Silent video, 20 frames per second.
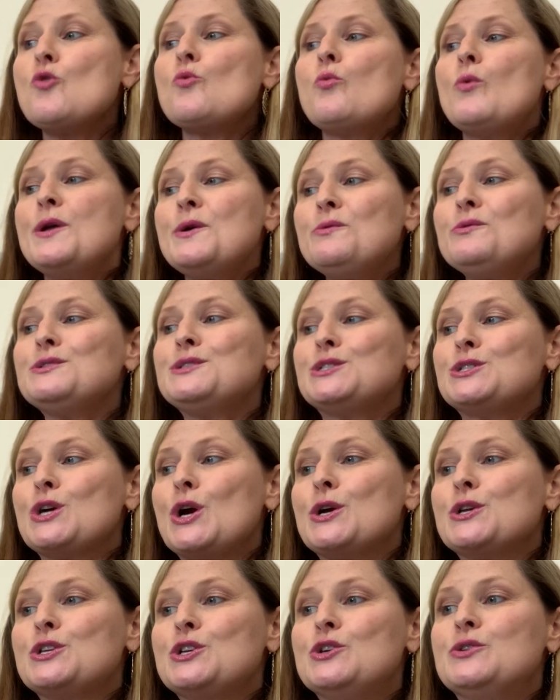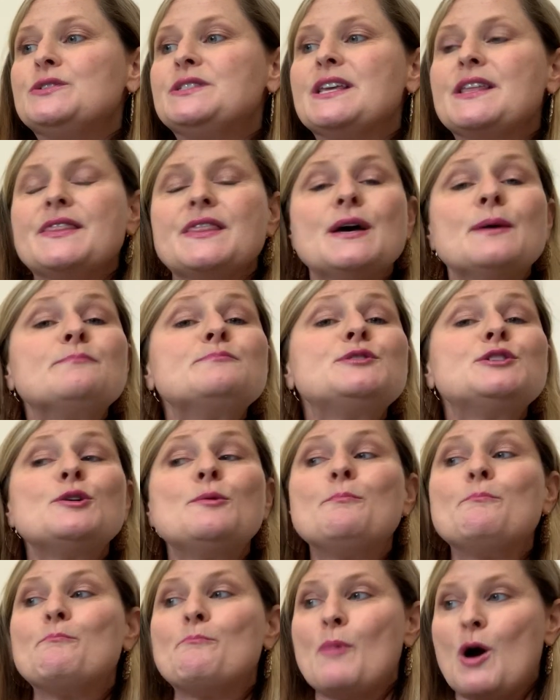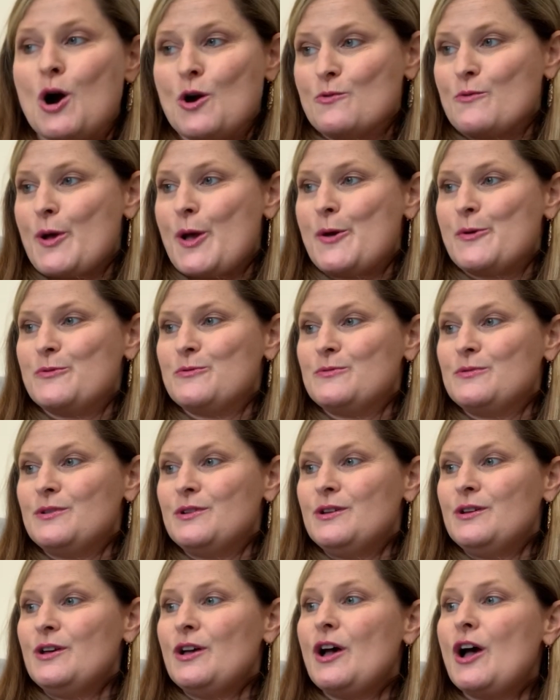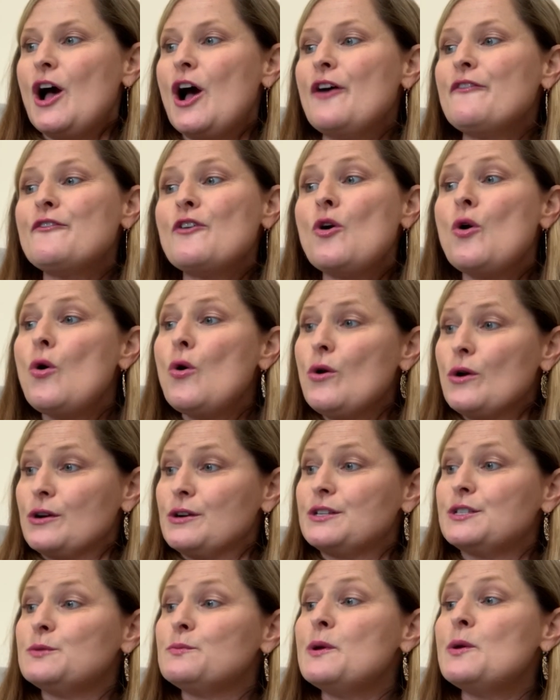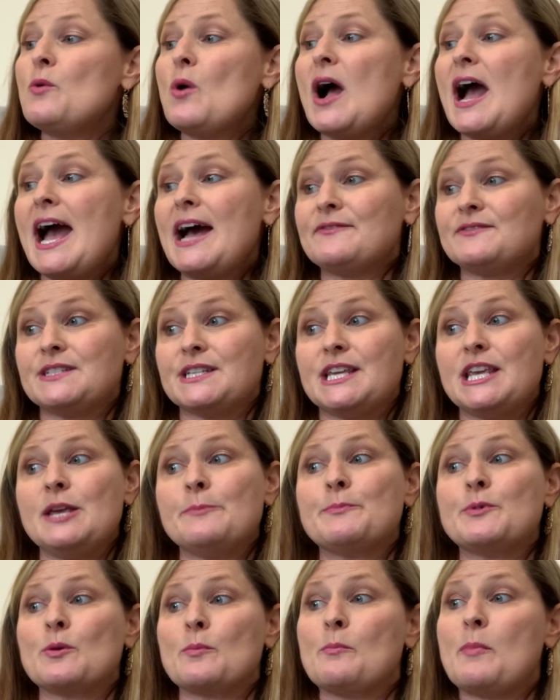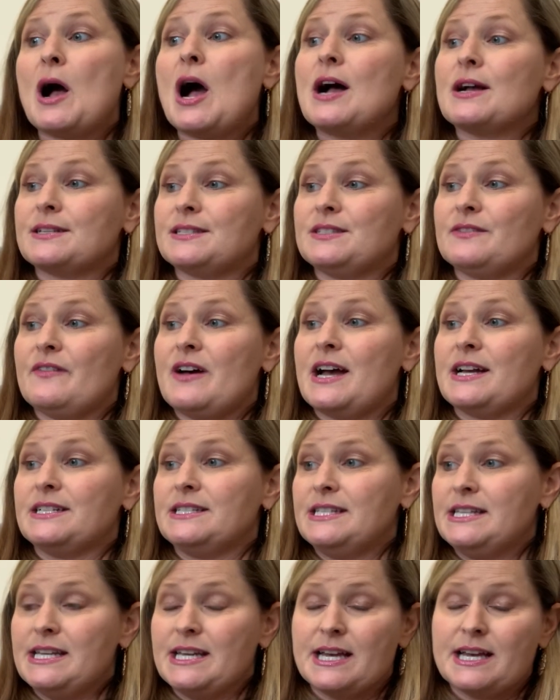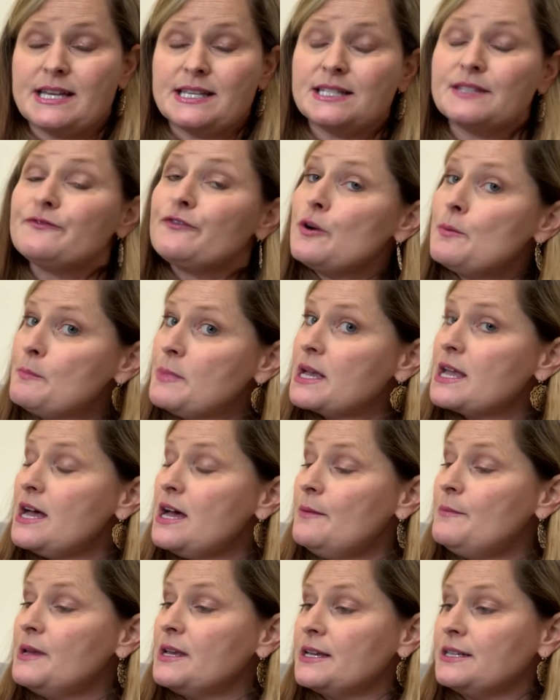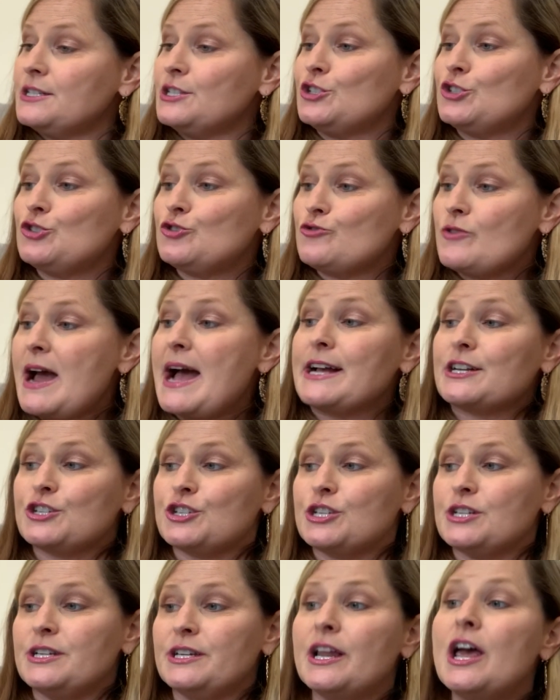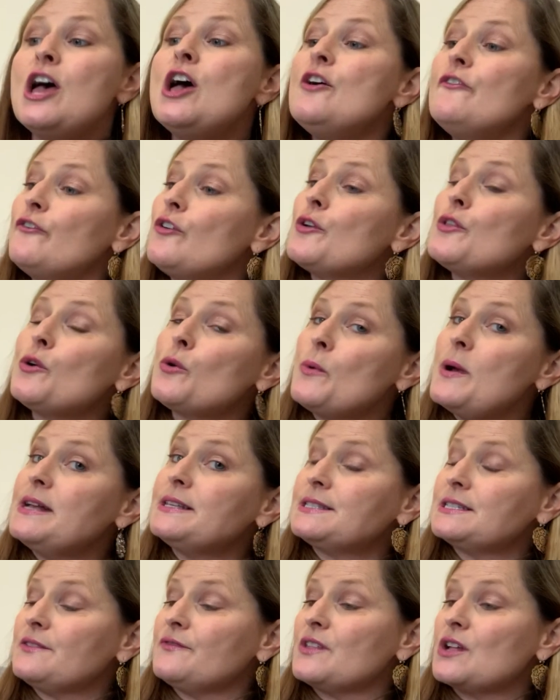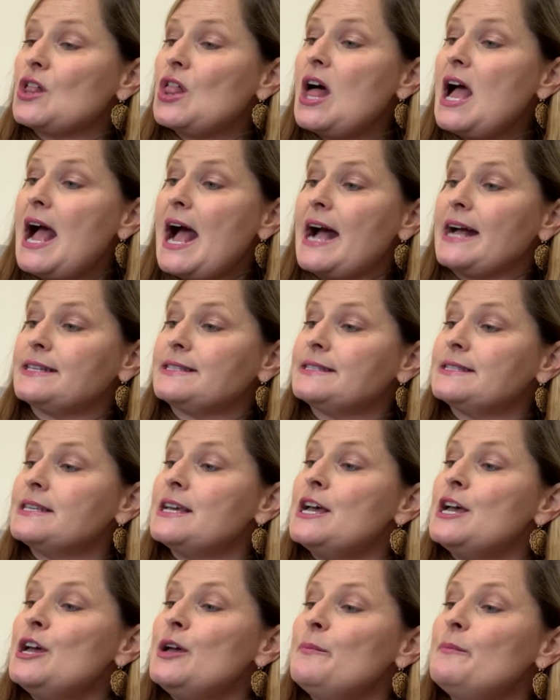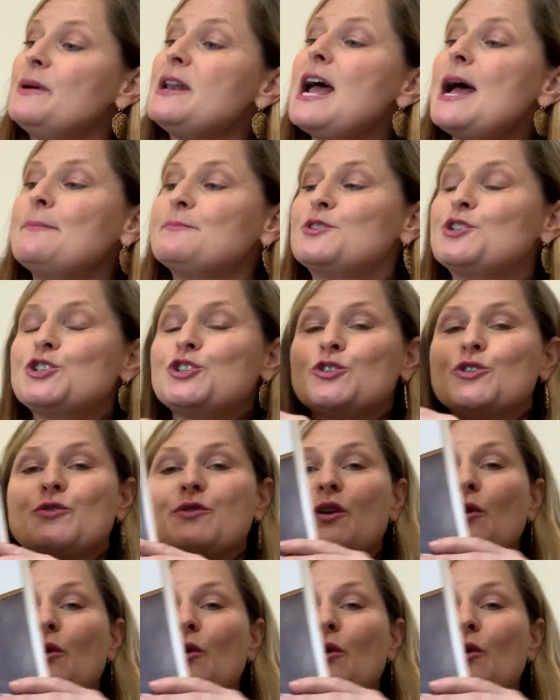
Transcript: We will start using them tomorrow. Of course, we will have to keep your box of ideas from becoming a distraction for the rest of the class, but I'm sure